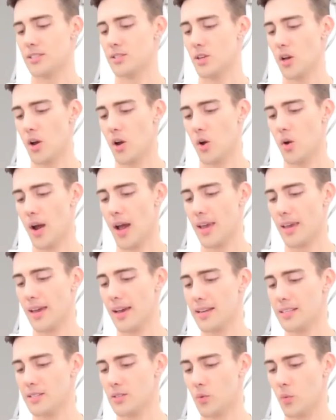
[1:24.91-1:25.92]
So I
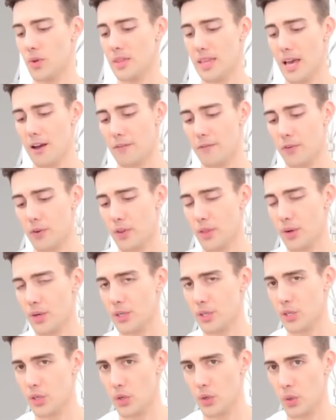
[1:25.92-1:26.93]
guess without further
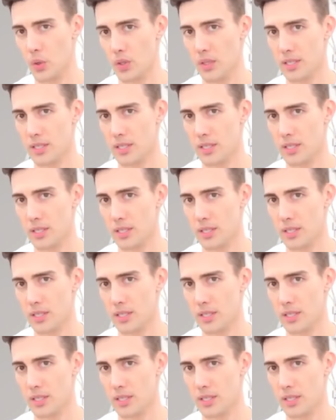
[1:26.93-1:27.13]
ado,